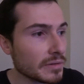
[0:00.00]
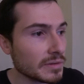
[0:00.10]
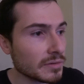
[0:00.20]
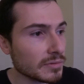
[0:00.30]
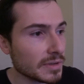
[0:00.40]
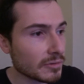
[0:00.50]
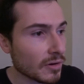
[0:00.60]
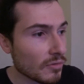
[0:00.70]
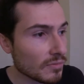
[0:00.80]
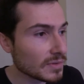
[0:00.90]
into their
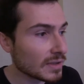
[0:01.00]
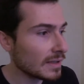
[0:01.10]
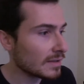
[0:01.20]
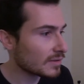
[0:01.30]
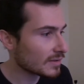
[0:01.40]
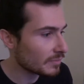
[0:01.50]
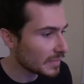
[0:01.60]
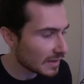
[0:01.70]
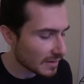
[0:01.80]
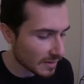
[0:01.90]
homes, just
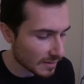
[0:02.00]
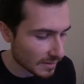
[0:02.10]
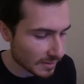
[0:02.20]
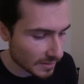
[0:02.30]
meeting,